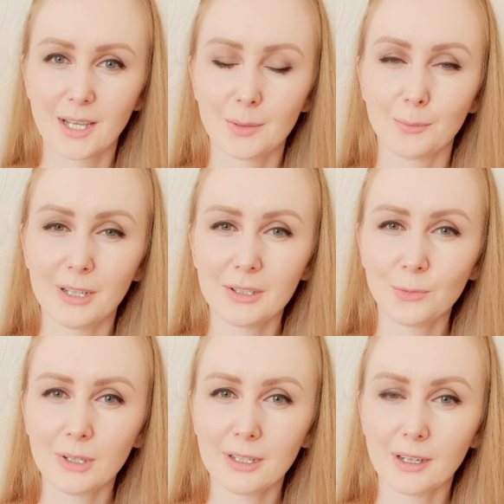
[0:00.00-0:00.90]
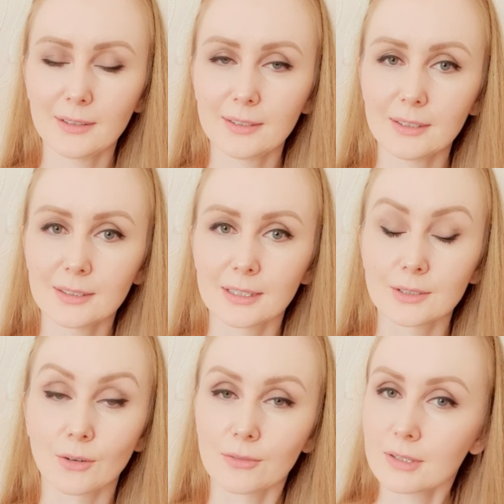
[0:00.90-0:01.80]
By the way, I think that
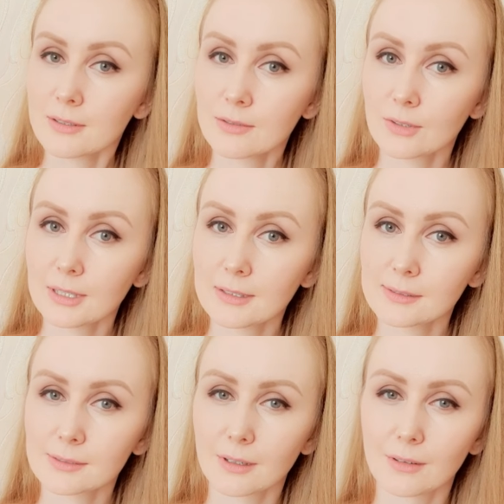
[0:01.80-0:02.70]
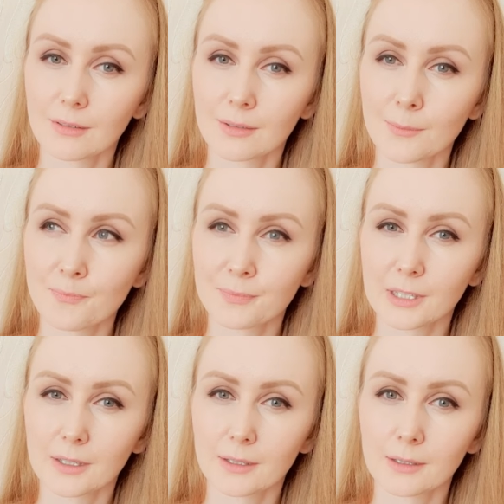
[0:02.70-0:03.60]
on the streets um,
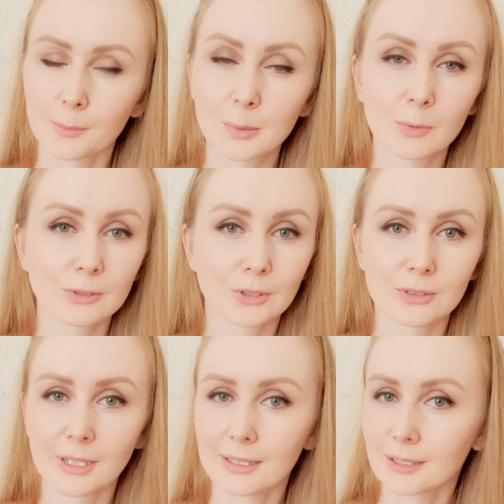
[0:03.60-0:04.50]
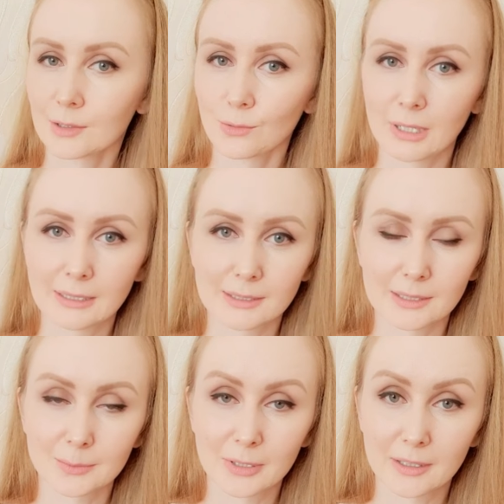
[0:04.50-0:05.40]
uh, people don't get
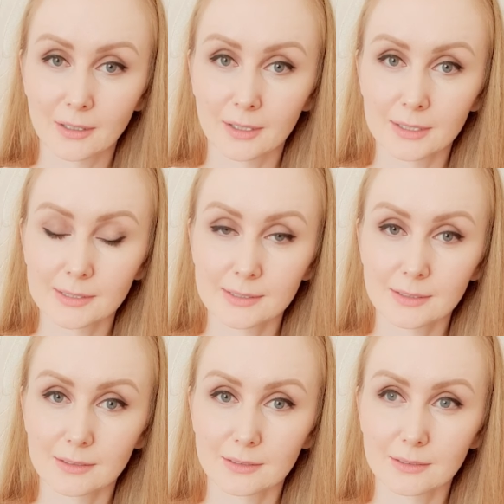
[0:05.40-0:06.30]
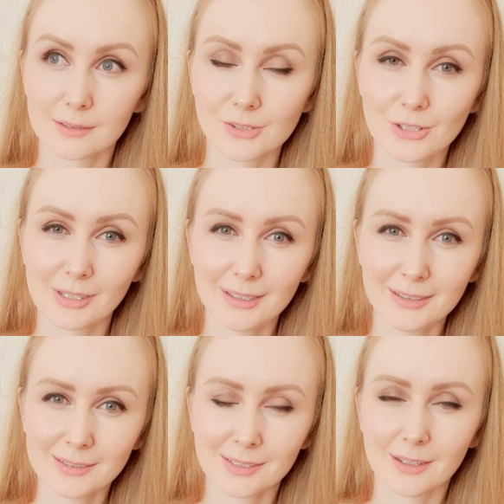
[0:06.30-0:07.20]
acquainted because
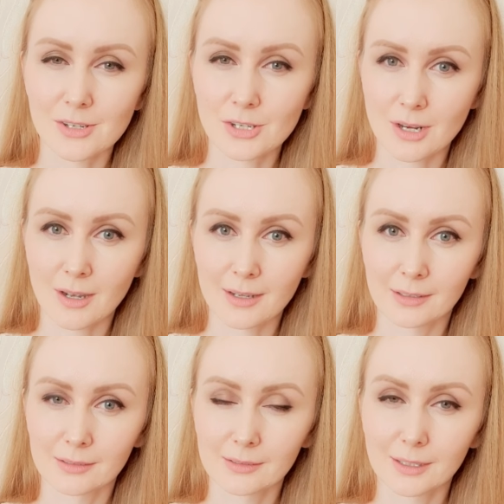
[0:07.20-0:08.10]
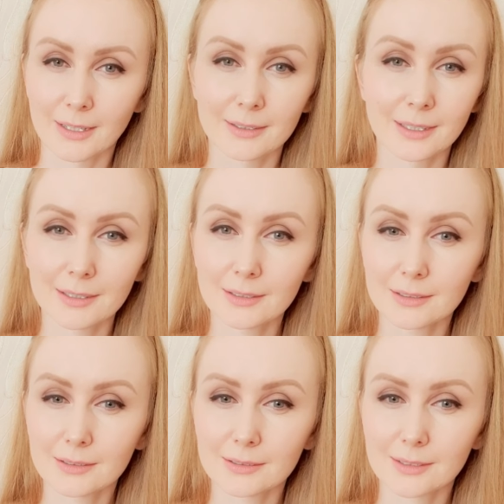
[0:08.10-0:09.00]
Chileans are shy. Like
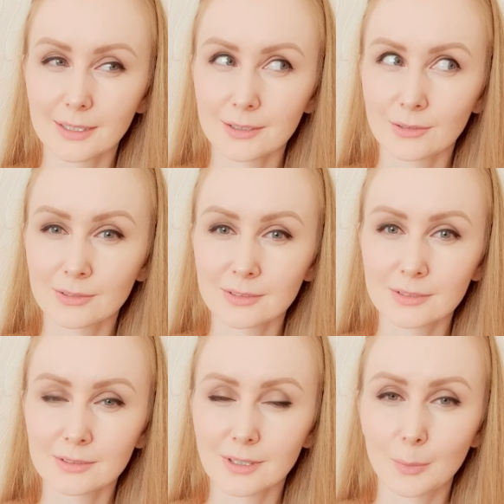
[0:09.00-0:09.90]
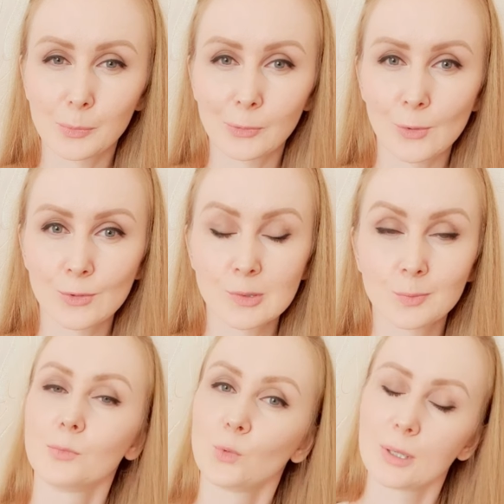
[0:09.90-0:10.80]
they they don't approach
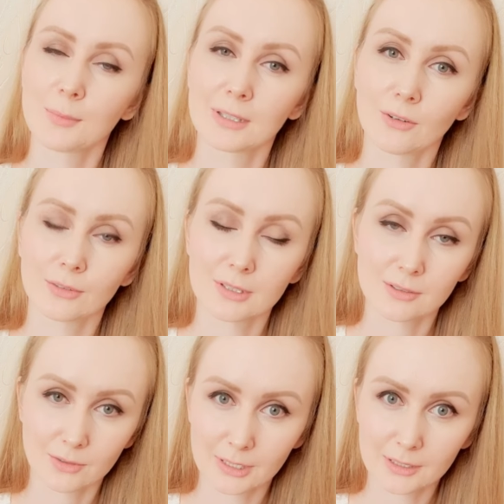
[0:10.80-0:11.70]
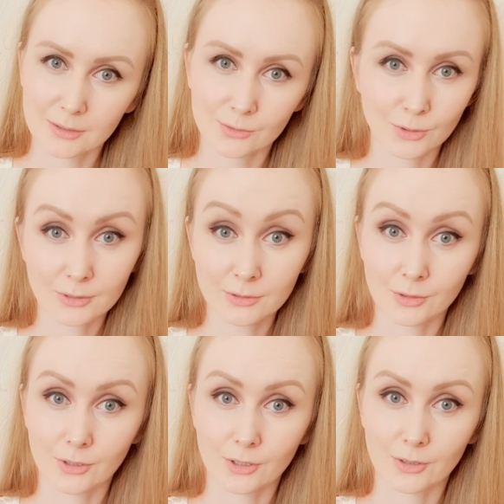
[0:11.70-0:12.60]
women on the street to talk
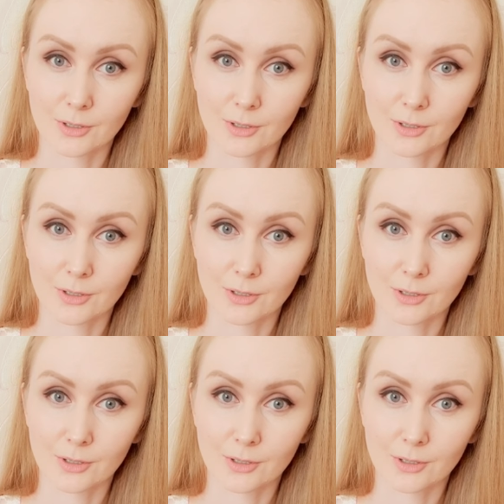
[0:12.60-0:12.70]
to her.